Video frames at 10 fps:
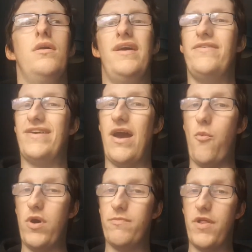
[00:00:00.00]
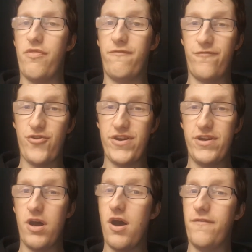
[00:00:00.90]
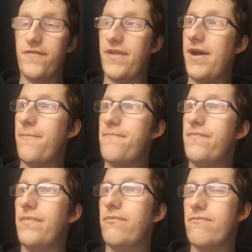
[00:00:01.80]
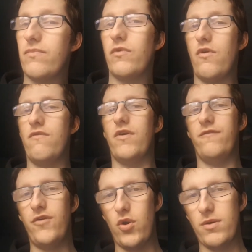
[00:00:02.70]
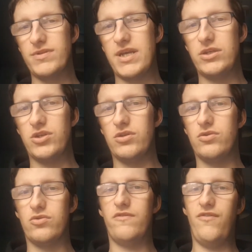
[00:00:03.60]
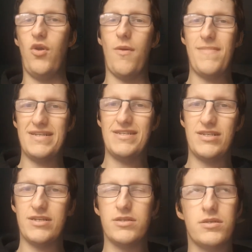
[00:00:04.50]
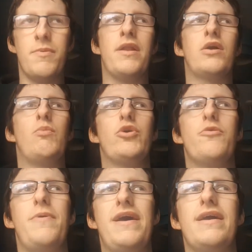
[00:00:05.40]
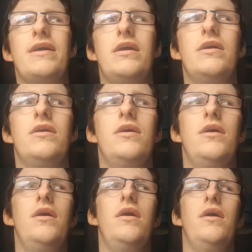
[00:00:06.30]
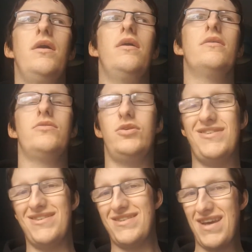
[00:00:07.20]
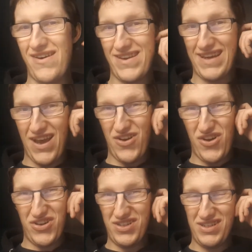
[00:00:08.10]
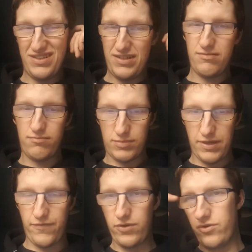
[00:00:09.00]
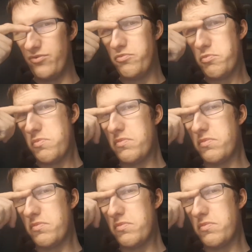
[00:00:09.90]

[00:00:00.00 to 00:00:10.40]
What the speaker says: and you get 1 month free after that of like follow-up sessions or follow-up messages, depending on what you pick, just to see how you're getting on and giving you